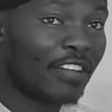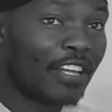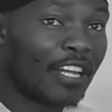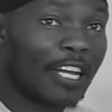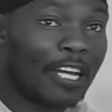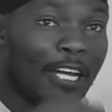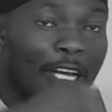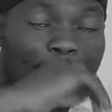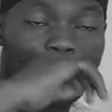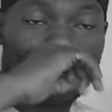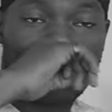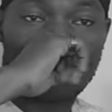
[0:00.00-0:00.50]

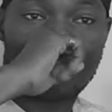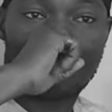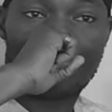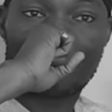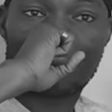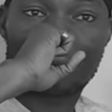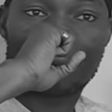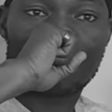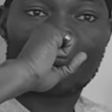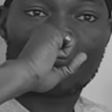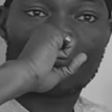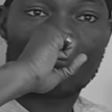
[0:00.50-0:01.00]

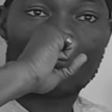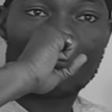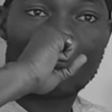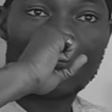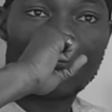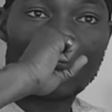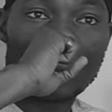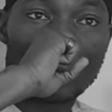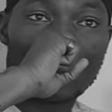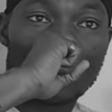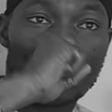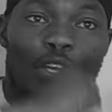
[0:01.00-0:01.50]
Um,
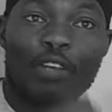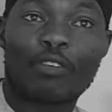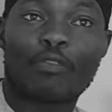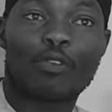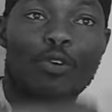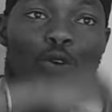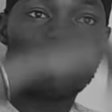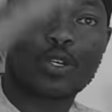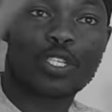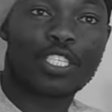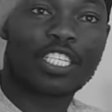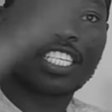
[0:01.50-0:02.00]
we have
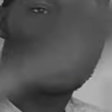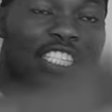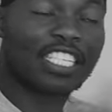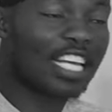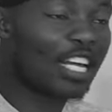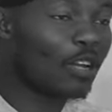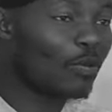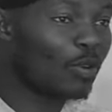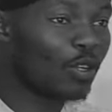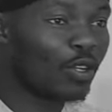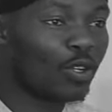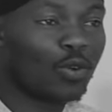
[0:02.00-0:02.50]
orders
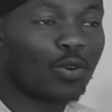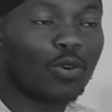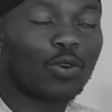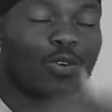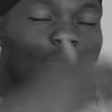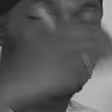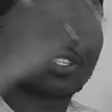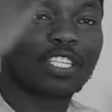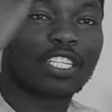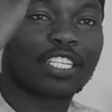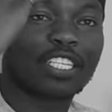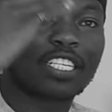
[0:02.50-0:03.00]
that we
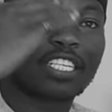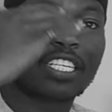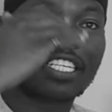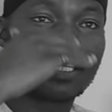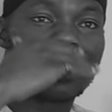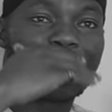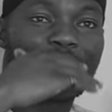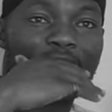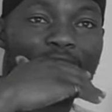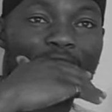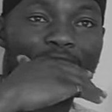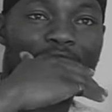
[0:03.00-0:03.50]
know
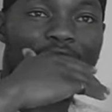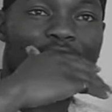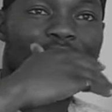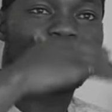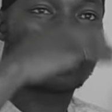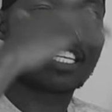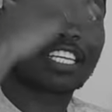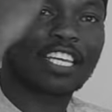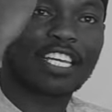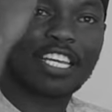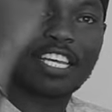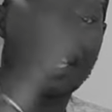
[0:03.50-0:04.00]
like
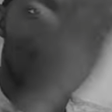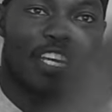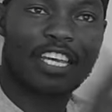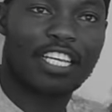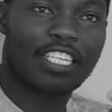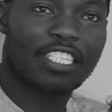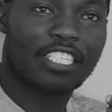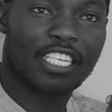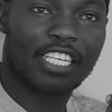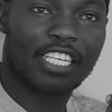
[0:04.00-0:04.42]
each